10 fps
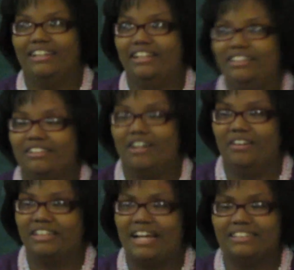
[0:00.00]
And you know,
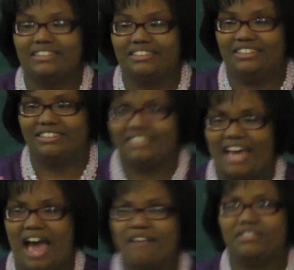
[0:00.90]
that's to
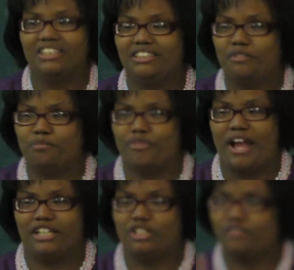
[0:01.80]
have such a
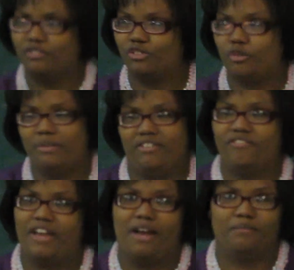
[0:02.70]
branch over so many
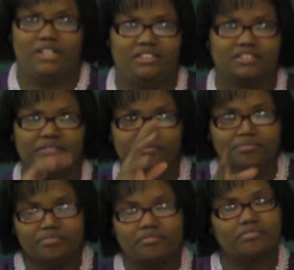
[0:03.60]

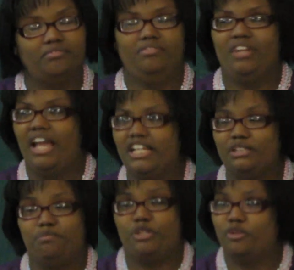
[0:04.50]
families is
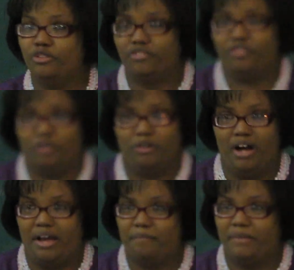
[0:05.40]
beautiful.
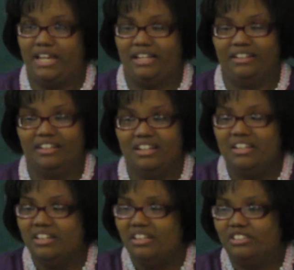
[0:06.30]
I mean,
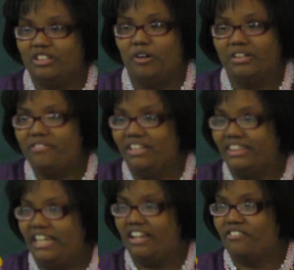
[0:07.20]
don't even
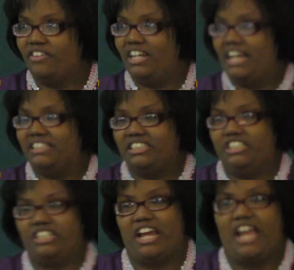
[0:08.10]
think of it as a
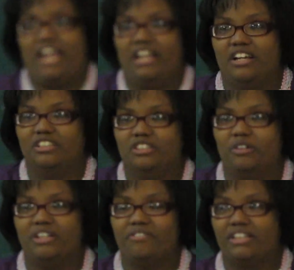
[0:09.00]
J.
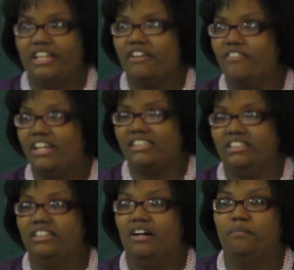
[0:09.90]
Don't even think of it as
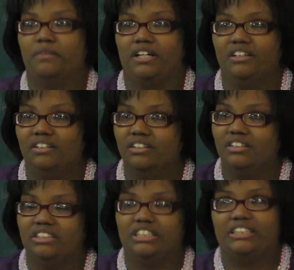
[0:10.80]
a number.
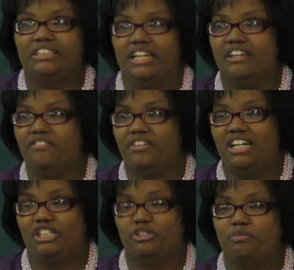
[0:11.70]
Just think of it
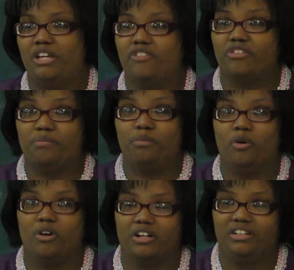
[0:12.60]
as you being
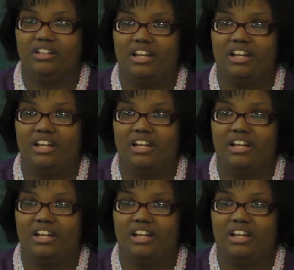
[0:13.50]
reborn